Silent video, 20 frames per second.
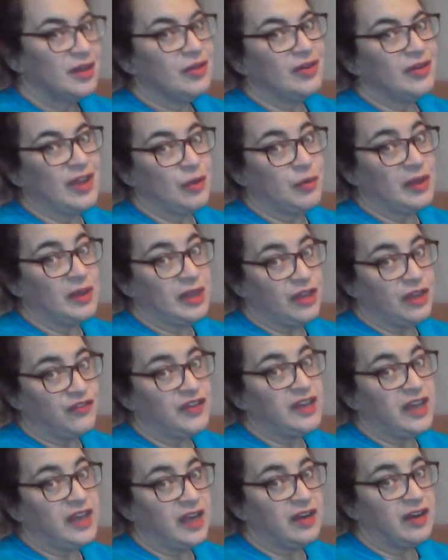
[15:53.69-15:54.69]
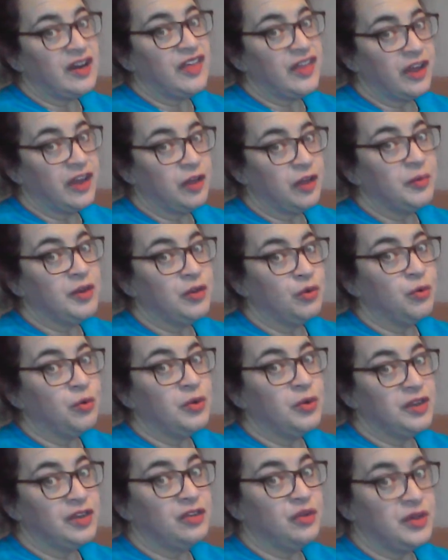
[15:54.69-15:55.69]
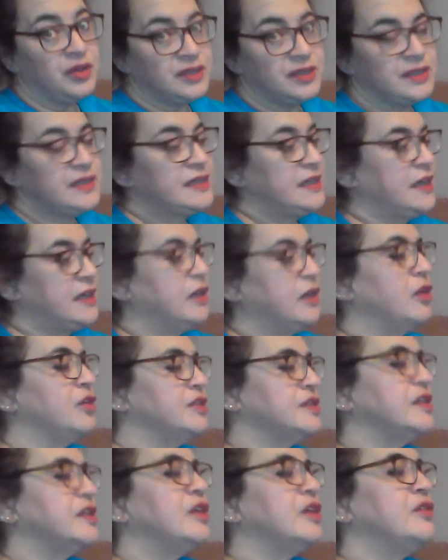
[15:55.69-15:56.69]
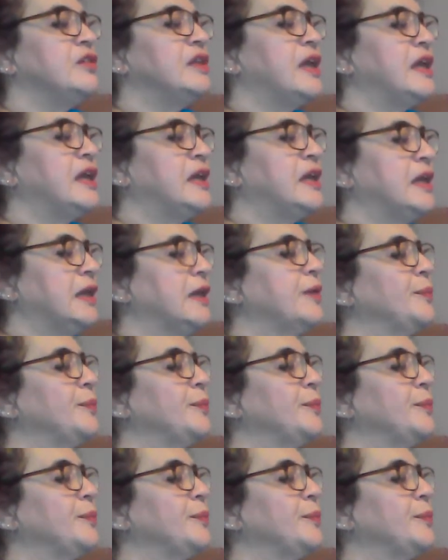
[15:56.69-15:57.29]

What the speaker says: If we live in air, I think we know what the noisy seagull sounds like.